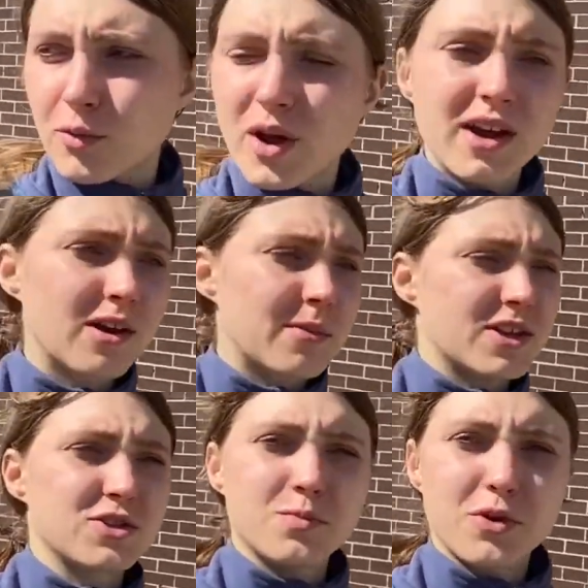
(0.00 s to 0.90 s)
Where am I
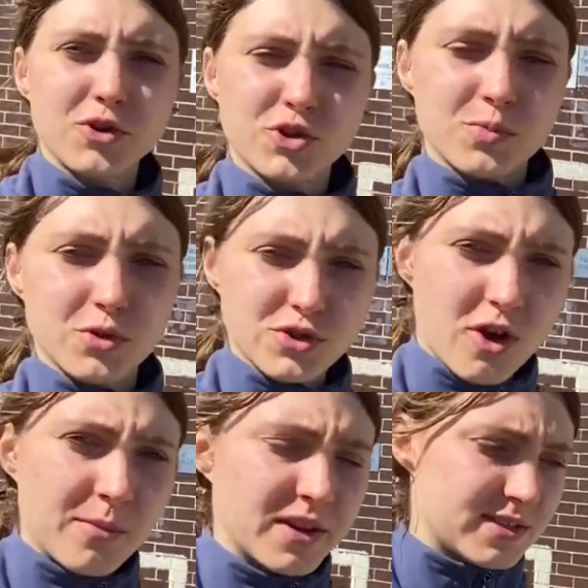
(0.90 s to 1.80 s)
supposed to put
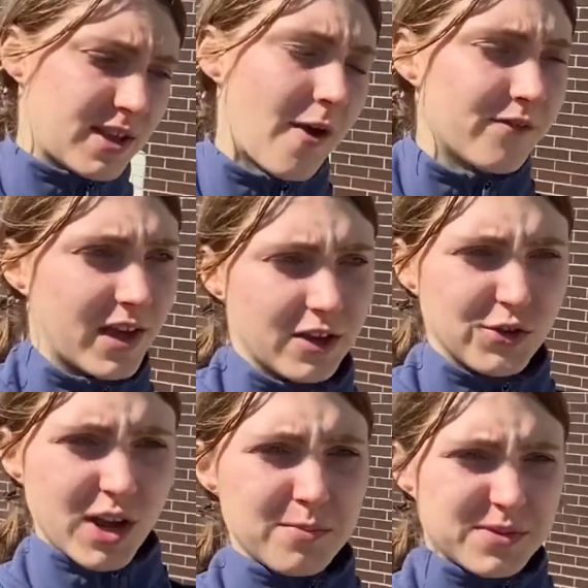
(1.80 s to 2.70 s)
all my stuff, like
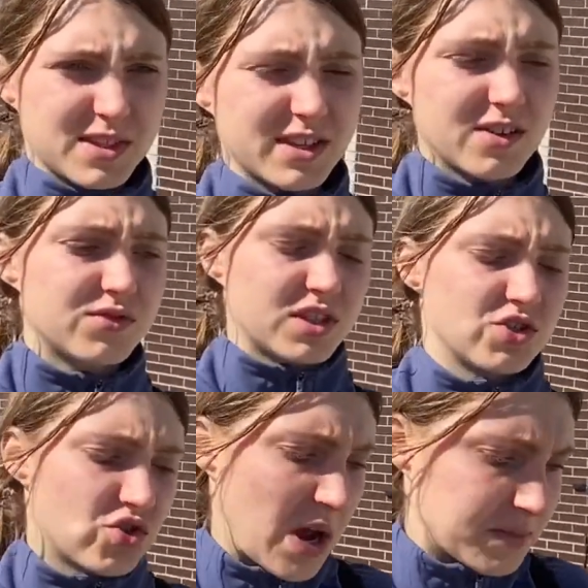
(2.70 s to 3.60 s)
grips, lifting
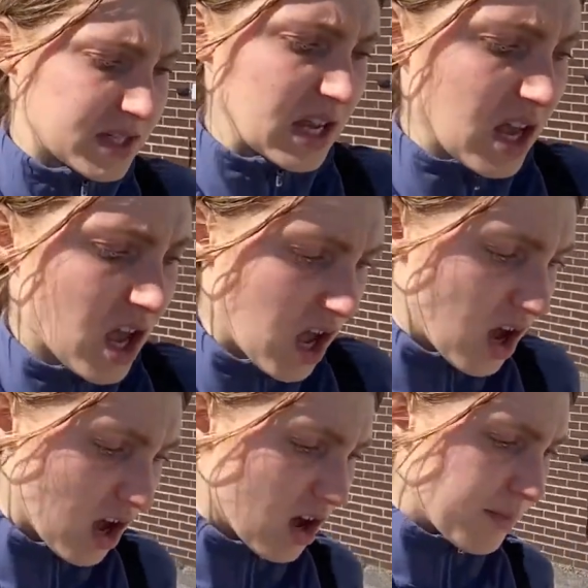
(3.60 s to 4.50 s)
straps,
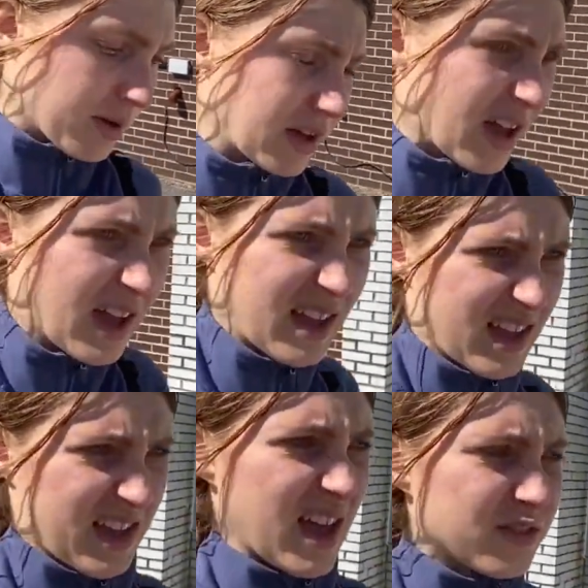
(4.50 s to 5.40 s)
my
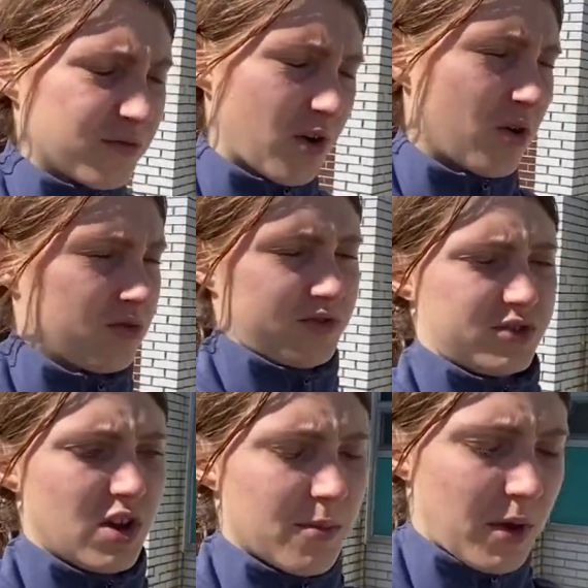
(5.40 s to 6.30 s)

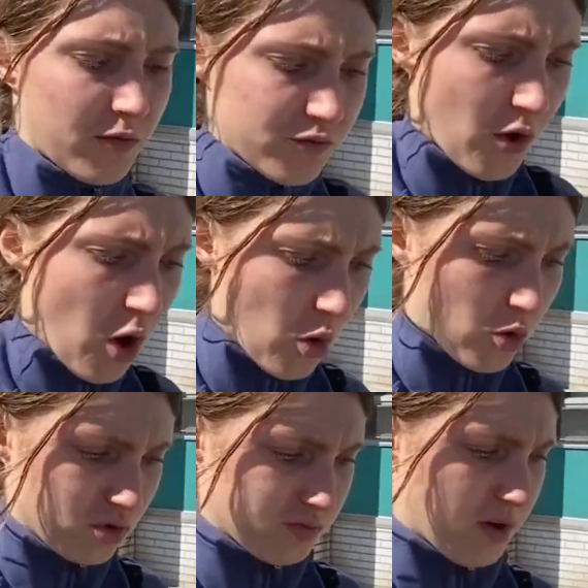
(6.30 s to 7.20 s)
headphones, my
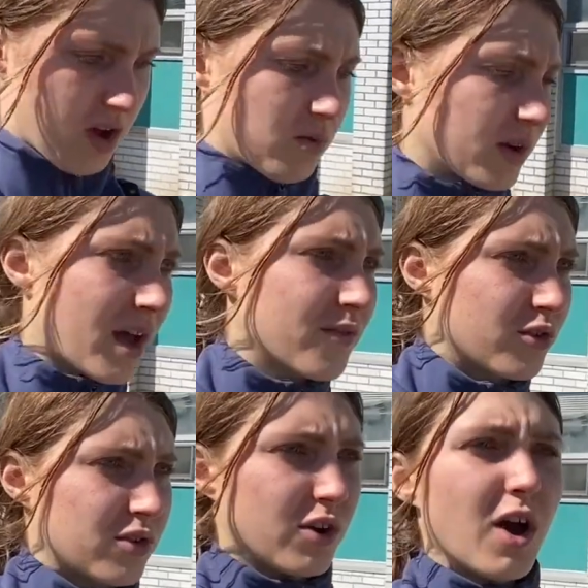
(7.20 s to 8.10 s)
phone, my
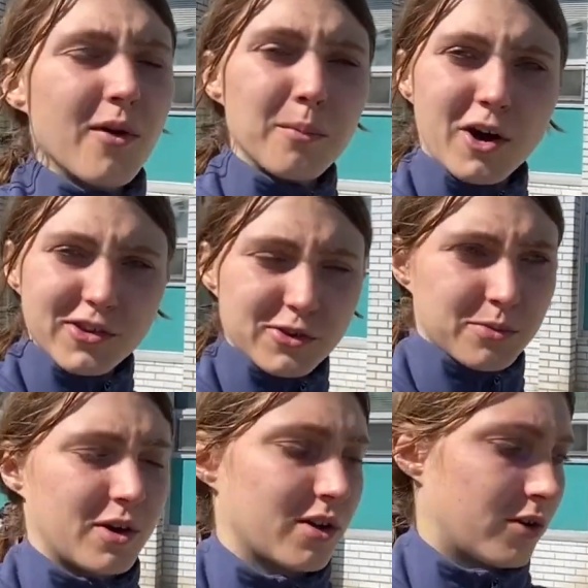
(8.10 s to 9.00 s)
whatever, water
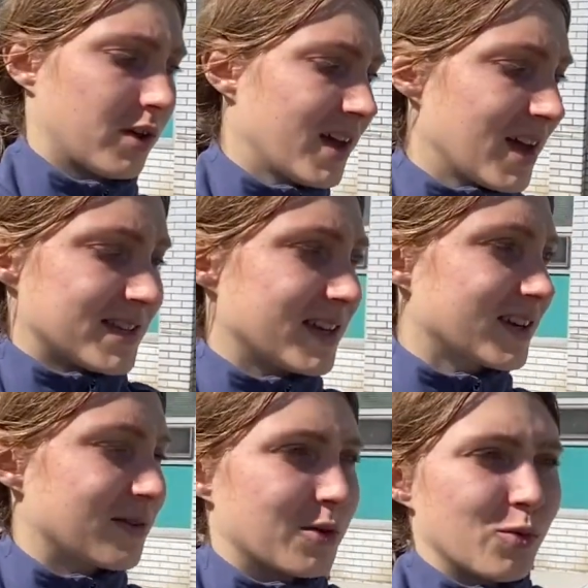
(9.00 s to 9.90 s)
bottle?
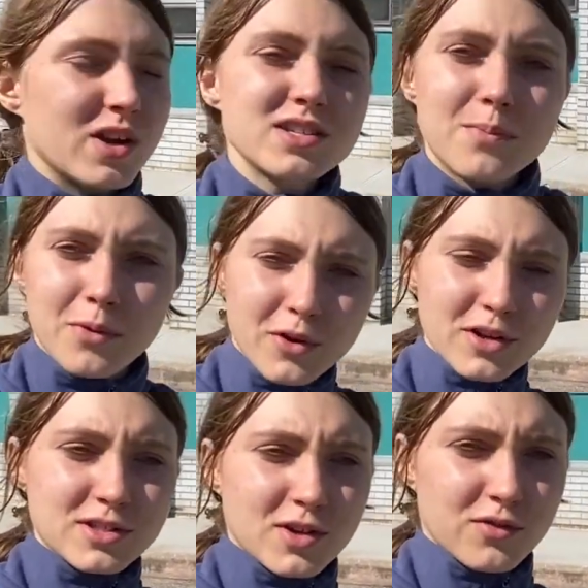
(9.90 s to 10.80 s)
Second of all, what's the
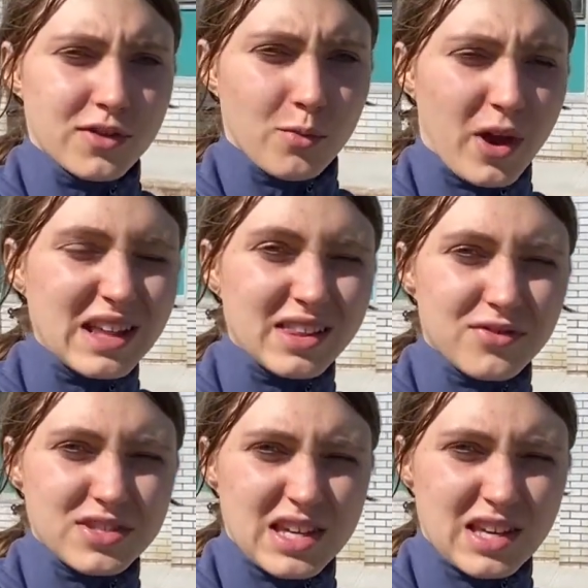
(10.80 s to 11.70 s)
point of the
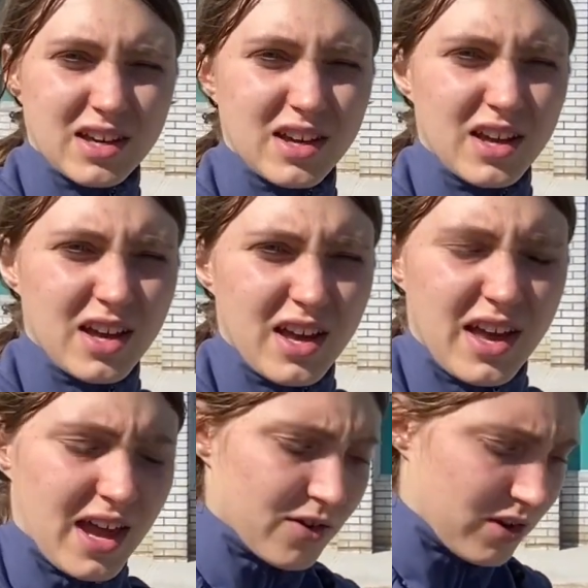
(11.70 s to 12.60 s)
weightlifting
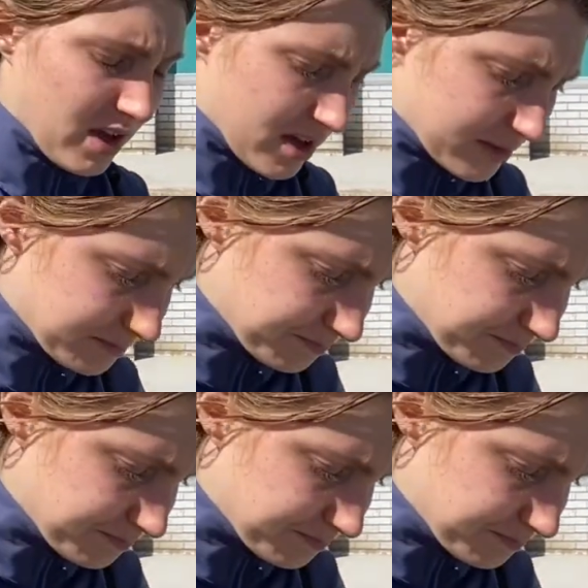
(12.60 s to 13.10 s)
area?